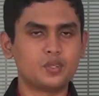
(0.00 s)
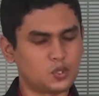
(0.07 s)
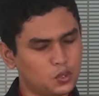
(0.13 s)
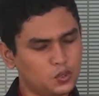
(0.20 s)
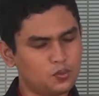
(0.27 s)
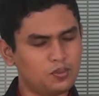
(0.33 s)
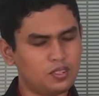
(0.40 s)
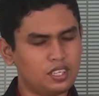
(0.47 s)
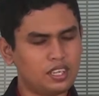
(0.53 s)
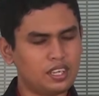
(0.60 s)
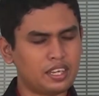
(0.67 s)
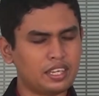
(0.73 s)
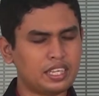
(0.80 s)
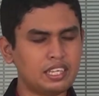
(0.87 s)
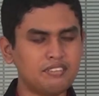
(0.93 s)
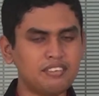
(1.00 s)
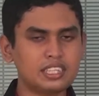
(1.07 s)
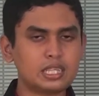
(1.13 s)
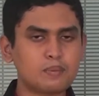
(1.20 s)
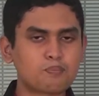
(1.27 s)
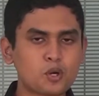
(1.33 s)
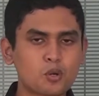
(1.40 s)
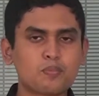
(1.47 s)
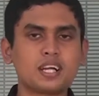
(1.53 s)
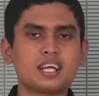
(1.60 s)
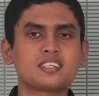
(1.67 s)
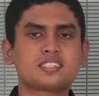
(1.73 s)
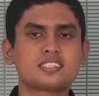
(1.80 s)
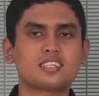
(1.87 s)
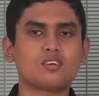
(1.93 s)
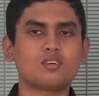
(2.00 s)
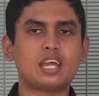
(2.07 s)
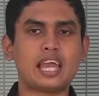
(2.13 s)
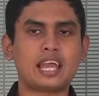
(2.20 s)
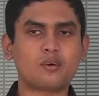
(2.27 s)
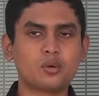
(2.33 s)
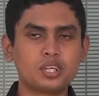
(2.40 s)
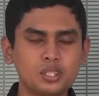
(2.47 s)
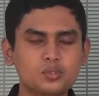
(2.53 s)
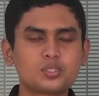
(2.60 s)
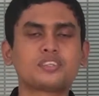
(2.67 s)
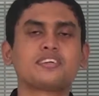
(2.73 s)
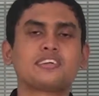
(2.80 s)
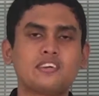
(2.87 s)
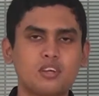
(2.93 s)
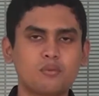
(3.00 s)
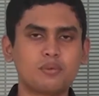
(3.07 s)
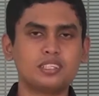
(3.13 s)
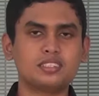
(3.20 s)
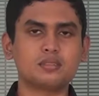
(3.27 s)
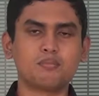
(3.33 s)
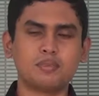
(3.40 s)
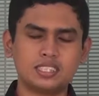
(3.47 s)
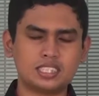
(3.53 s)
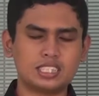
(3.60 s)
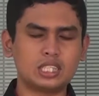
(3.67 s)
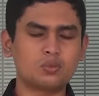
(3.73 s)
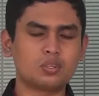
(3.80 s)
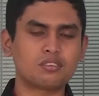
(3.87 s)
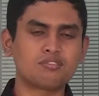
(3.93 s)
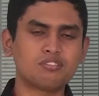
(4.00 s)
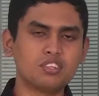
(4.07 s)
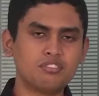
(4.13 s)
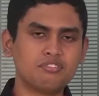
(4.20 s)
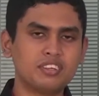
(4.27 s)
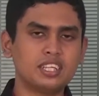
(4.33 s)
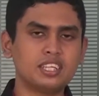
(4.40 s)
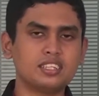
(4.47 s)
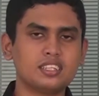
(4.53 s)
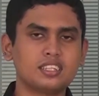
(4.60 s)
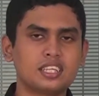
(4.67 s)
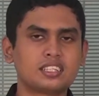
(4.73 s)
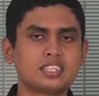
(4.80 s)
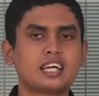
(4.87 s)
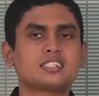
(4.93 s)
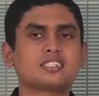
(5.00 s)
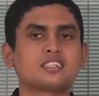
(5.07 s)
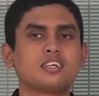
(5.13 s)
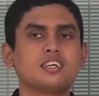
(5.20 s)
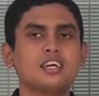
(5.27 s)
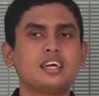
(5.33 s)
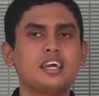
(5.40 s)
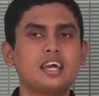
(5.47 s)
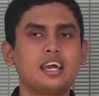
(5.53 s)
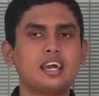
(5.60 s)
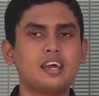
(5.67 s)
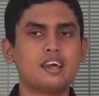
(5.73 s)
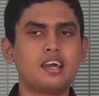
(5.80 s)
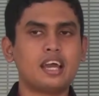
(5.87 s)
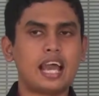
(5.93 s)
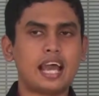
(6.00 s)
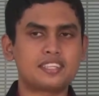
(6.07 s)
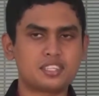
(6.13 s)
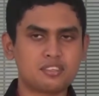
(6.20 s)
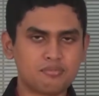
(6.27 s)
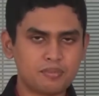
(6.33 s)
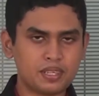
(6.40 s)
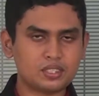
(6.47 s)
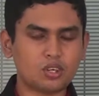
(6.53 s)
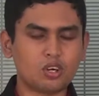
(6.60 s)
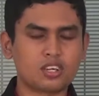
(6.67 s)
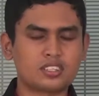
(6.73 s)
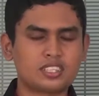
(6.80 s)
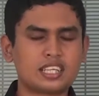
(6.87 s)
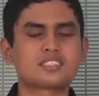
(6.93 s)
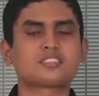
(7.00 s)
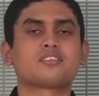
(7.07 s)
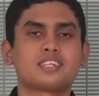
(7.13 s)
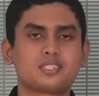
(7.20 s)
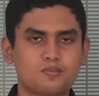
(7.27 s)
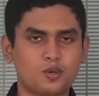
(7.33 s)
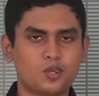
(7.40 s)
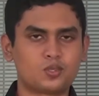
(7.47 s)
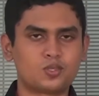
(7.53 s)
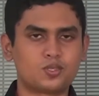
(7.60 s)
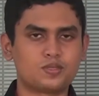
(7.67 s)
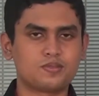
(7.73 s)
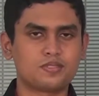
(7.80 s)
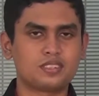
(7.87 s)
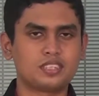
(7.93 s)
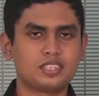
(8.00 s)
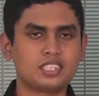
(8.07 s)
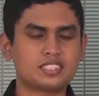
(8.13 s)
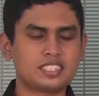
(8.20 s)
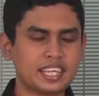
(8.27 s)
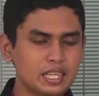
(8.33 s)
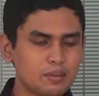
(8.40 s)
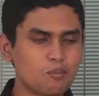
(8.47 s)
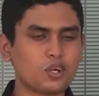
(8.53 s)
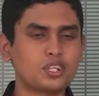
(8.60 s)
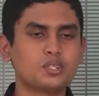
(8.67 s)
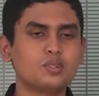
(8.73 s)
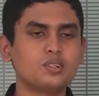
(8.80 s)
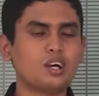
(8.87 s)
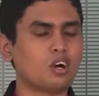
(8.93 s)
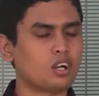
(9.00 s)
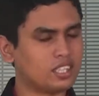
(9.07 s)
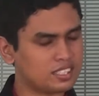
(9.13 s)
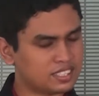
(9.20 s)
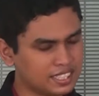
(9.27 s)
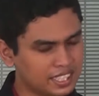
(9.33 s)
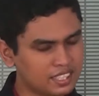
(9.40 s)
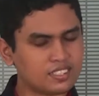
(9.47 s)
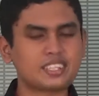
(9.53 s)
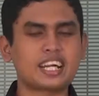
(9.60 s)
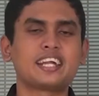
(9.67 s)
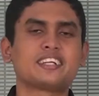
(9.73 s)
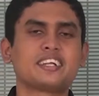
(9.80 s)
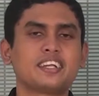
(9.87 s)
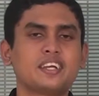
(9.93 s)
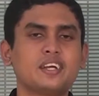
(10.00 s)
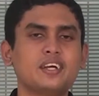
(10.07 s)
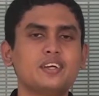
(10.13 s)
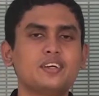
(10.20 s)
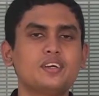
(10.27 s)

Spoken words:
So giving the proper answer according to the requirement means you are fulfilling the task achievement or task response. The second module or the second criteria